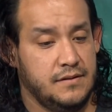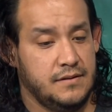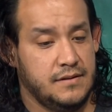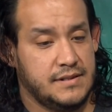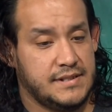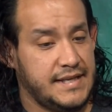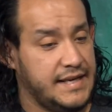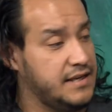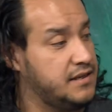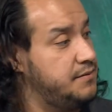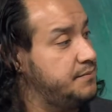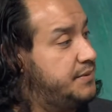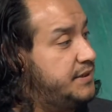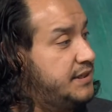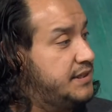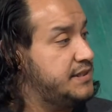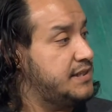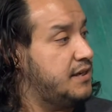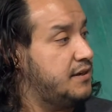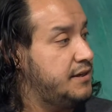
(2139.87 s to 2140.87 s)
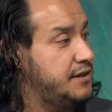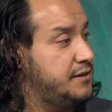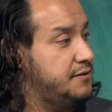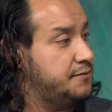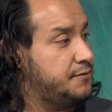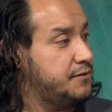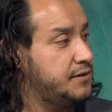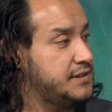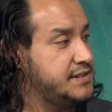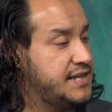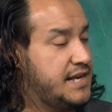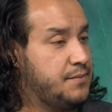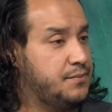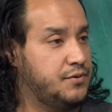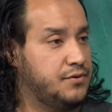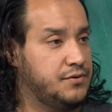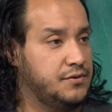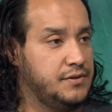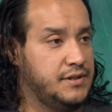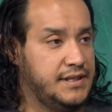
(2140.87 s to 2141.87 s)
tech companies out here, for
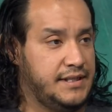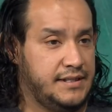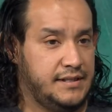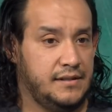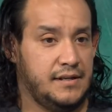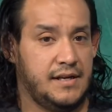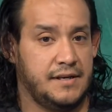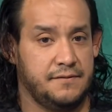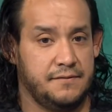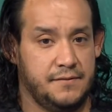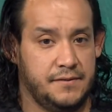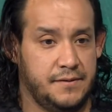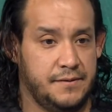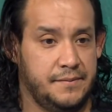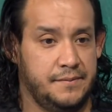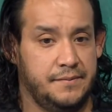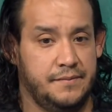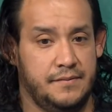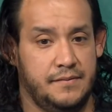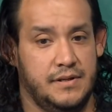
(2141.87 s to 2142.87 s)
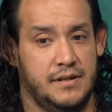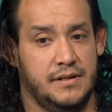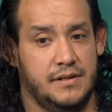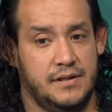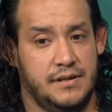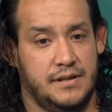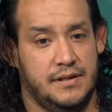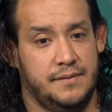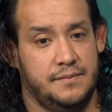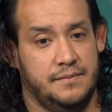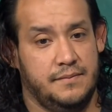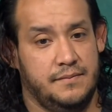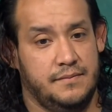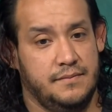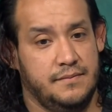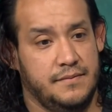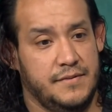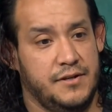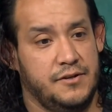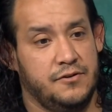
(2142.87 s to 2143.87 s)
example, and a lot of them,
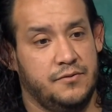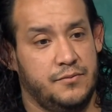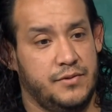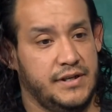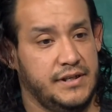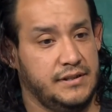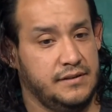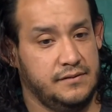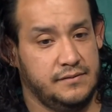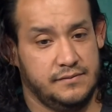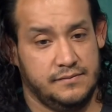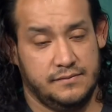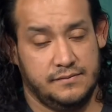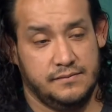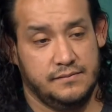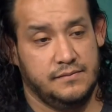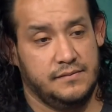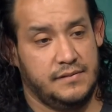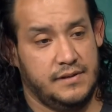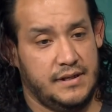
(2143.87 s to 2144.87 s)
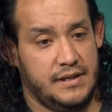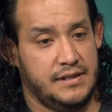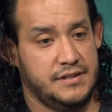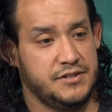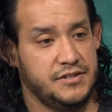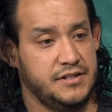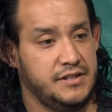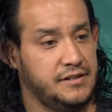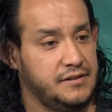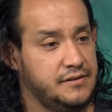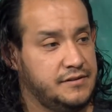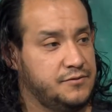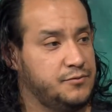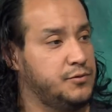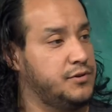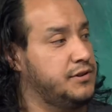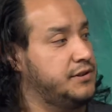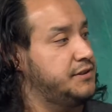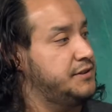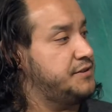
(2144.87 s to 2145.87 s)
you know, bring engineers,
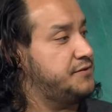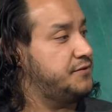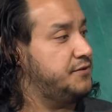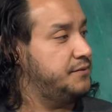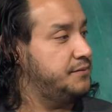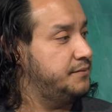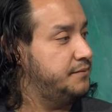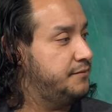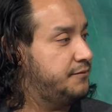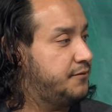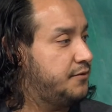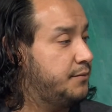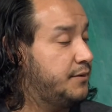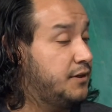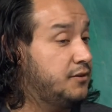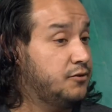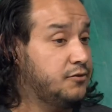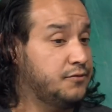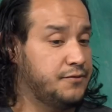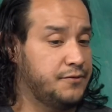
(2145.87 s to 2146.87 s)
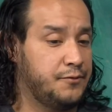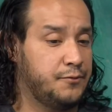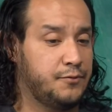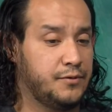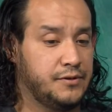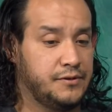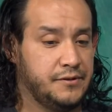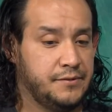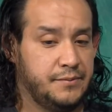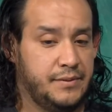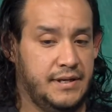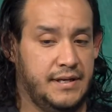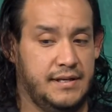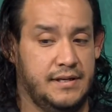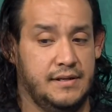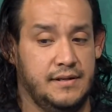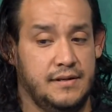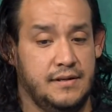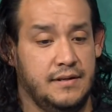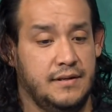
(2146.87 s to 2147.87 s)
workers from all over the world. But
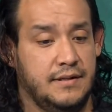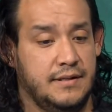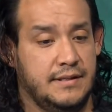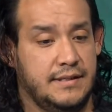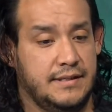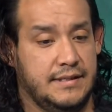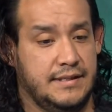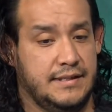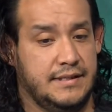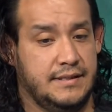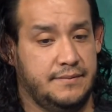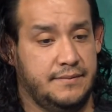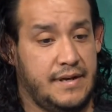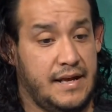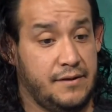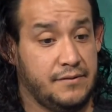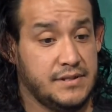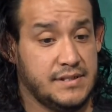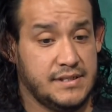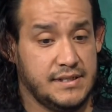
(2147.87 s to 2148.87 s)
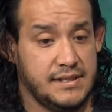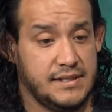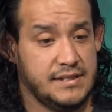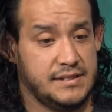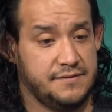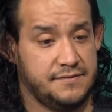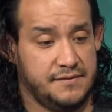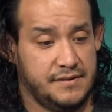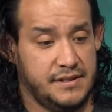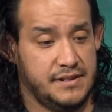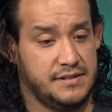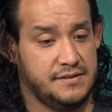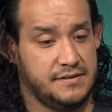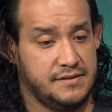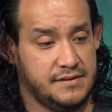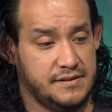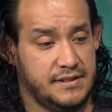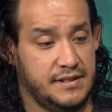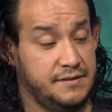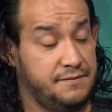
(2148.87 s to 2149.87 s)
I would say it
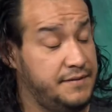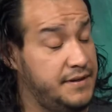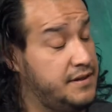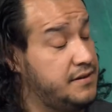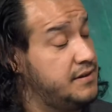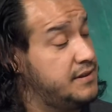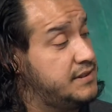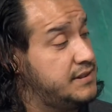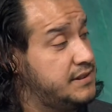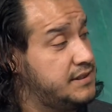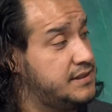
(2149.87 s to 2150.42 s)
varies.